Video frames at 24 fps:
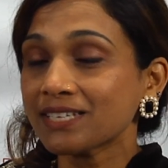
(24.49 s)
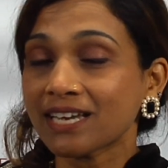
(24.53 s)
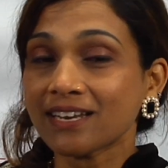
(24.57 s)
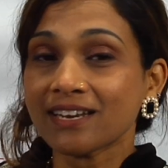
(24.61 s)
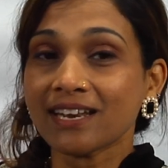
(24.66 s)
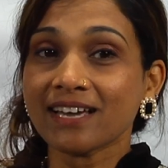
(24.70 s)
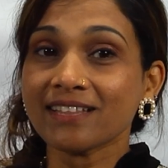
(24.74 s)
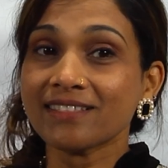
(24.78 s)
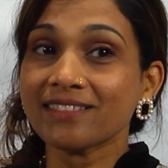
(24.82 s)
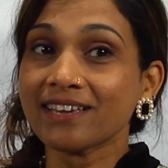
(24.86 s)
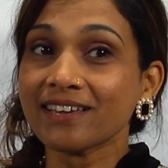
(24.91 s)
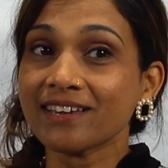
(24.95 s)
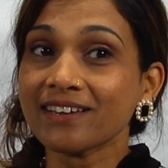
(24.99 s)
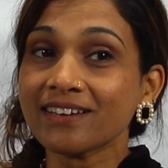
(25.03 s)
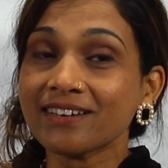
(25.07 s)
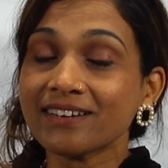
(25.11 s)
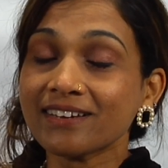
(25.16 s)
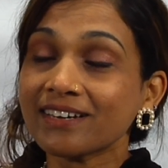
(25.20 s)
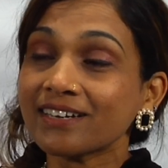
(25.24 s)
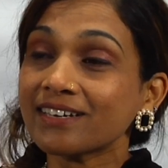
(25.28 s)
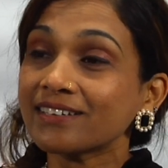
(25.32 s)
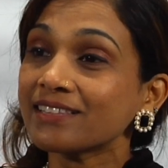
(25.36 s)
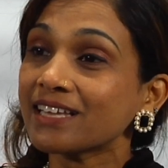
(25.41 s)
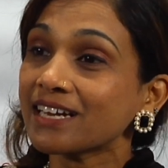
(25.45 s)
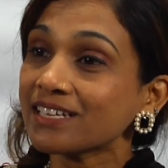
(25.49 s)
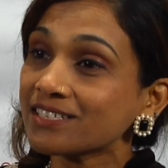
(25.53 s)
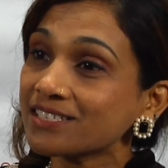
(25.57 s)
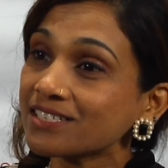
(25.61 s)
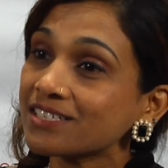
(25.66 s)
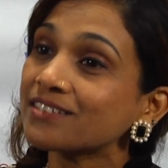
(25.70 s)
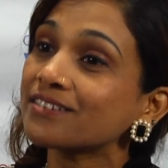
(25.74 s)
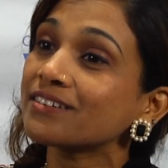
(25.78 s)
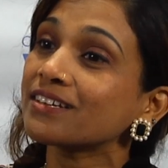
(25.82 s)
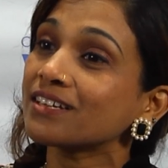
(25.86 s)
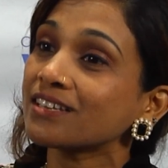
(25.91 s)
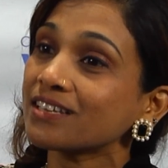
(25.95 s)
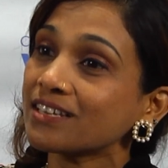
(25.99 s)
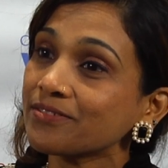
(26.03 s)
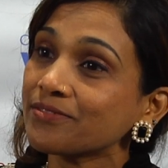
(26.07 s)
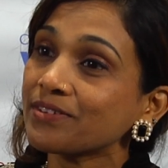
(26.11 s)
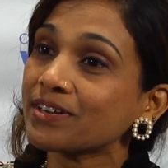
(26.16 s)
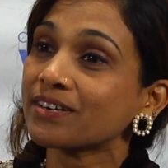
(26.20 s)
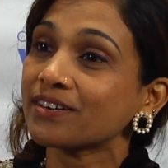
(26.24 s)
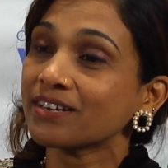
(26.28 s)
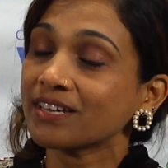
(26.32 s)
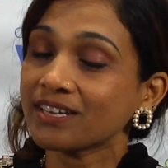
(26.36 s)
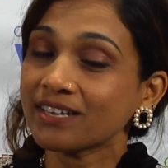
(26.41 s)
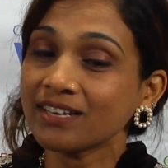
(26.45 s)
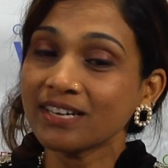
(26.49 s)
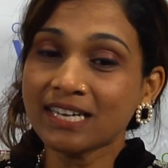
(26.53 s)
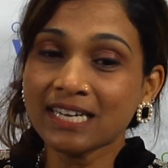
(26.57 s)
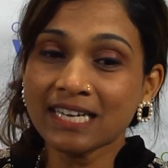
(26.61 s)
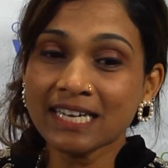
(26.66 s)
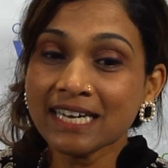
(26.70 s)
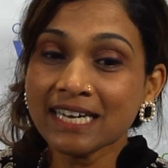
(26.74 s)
and I think uh, that's really very